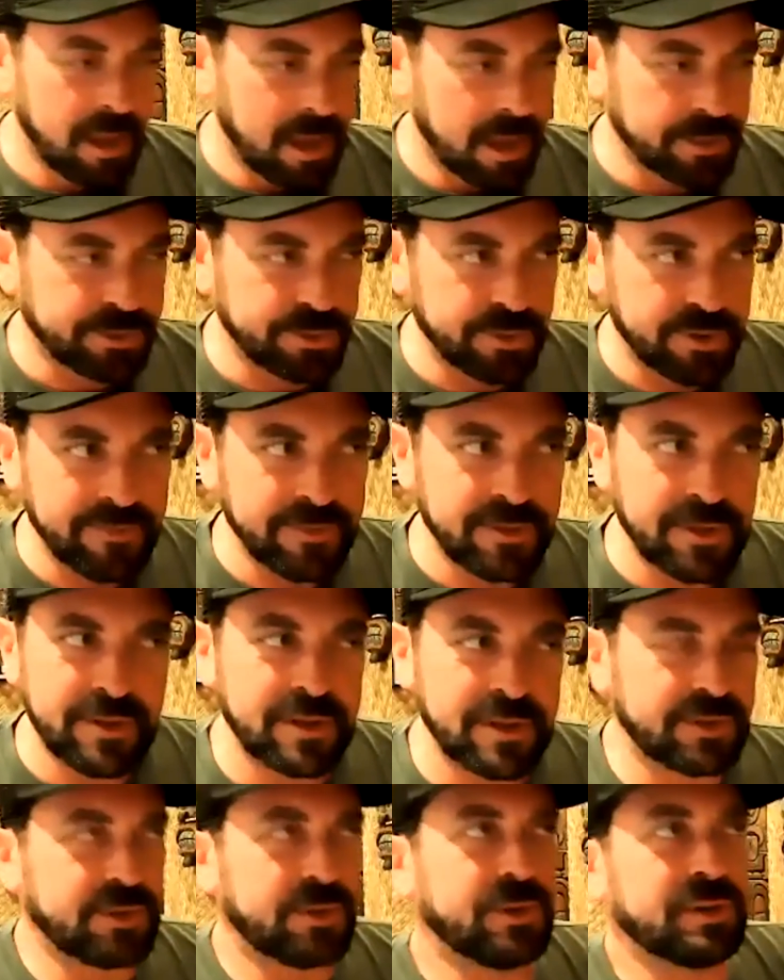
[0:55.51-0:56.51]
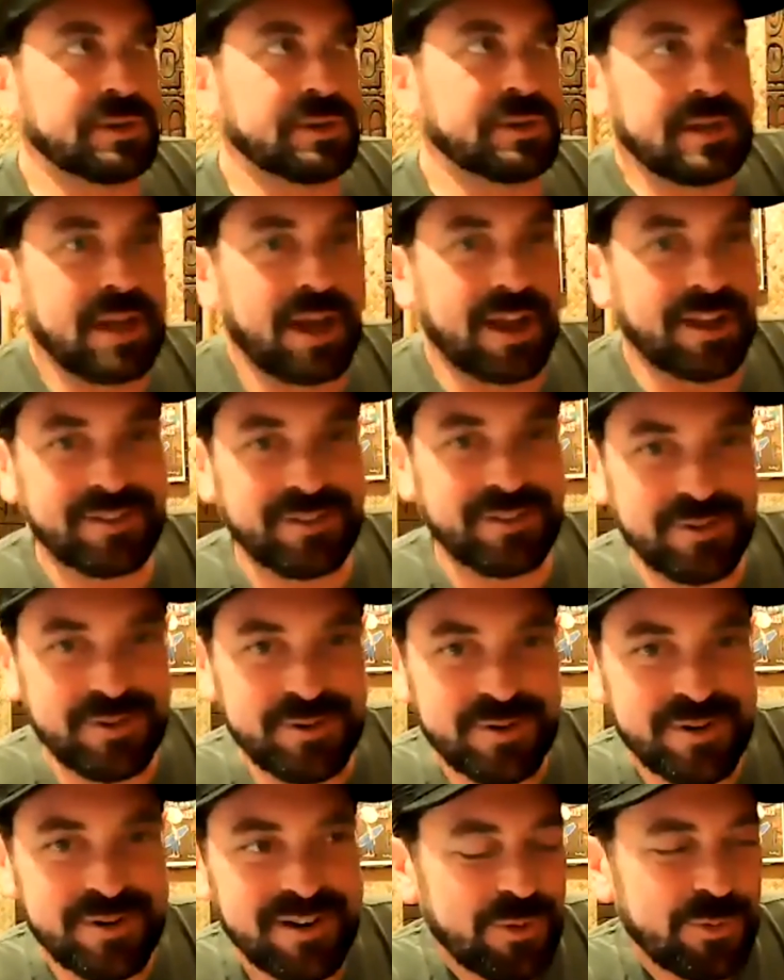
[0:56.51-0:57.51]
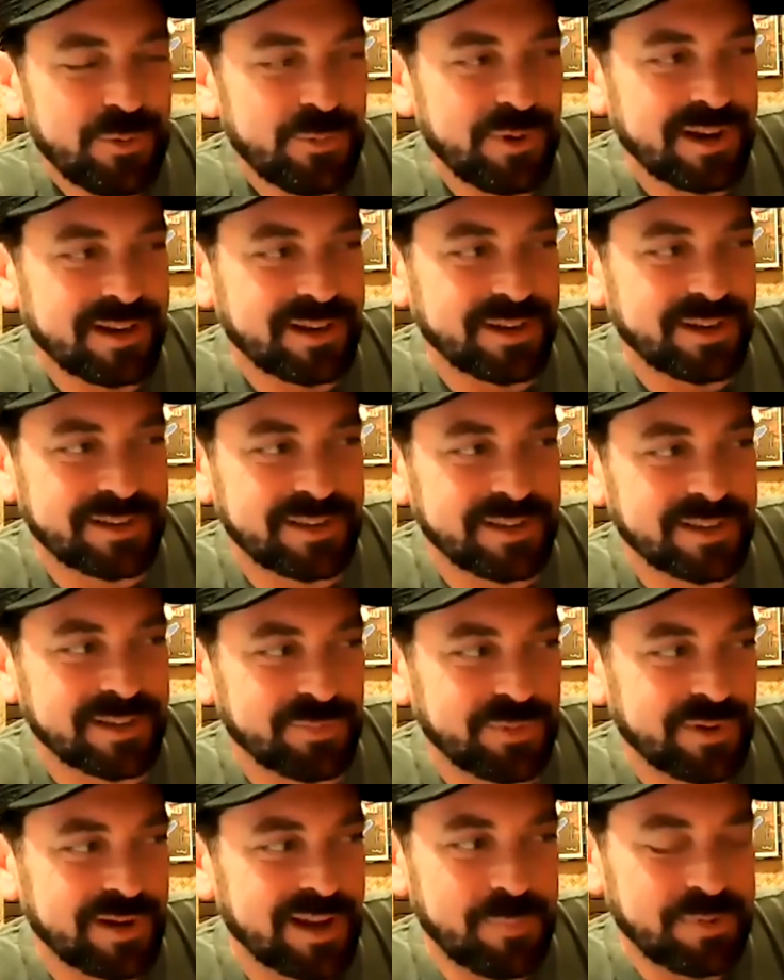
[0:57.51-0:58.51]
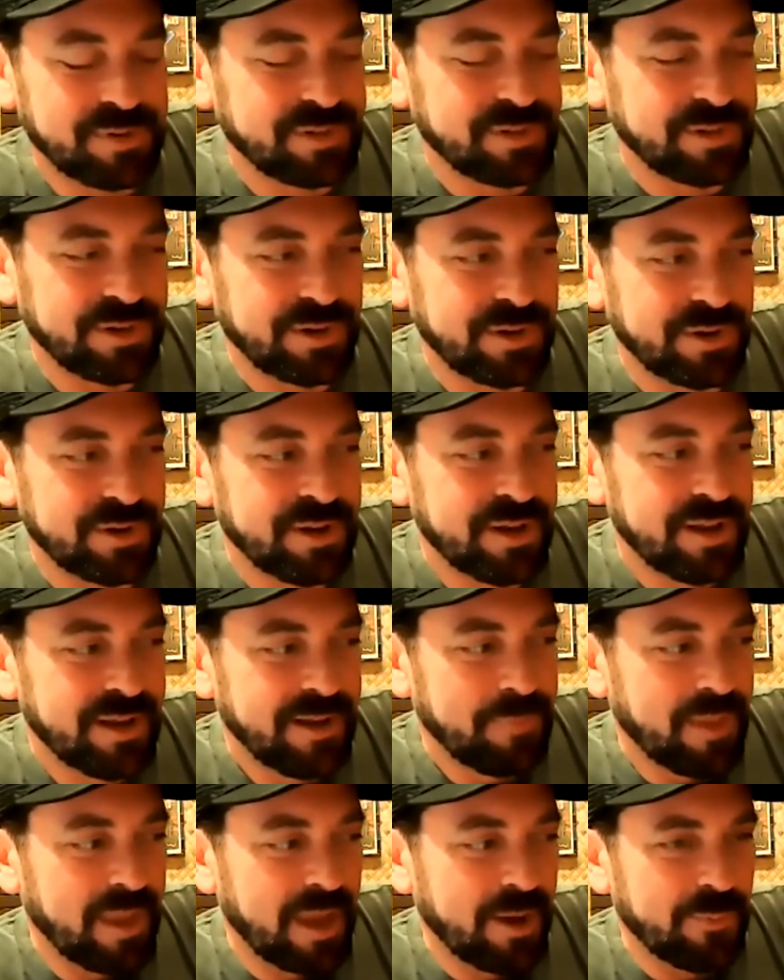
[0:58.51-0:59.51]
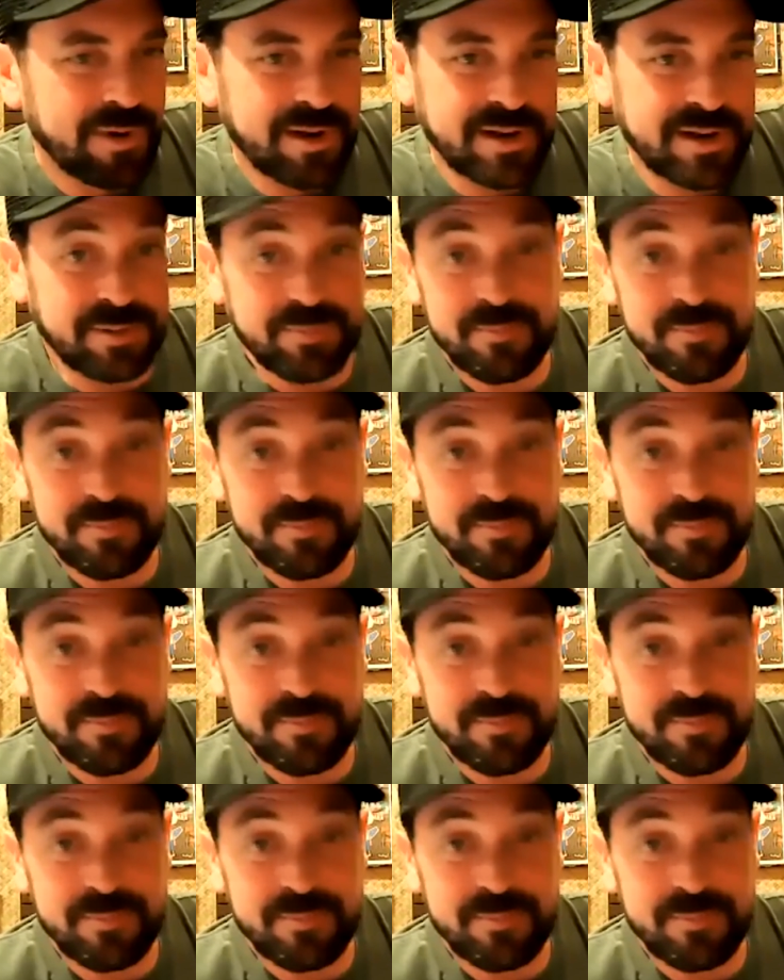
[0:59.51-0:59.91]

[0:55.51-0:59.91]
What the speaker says: And so even though they told us not to, we took this one episode and we just